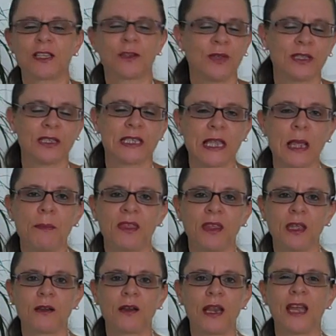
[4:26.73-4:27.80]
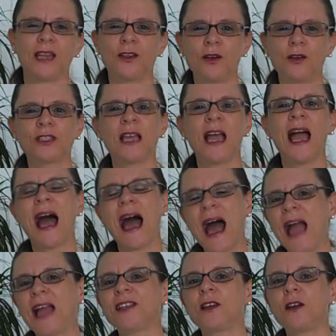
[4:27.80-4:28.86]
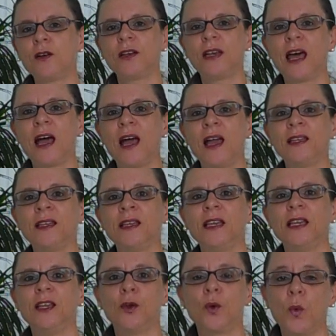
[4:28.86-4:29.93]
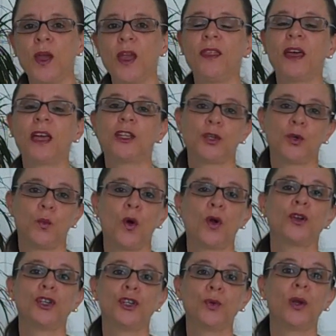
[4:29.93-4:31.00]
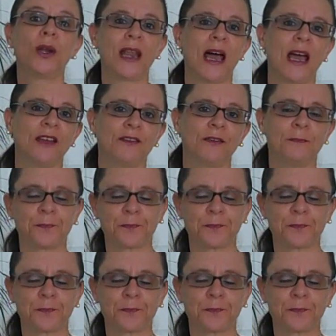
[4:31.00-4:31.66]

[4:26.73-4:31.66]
So it's the same thing online. Don't act online in a way that you won't do live.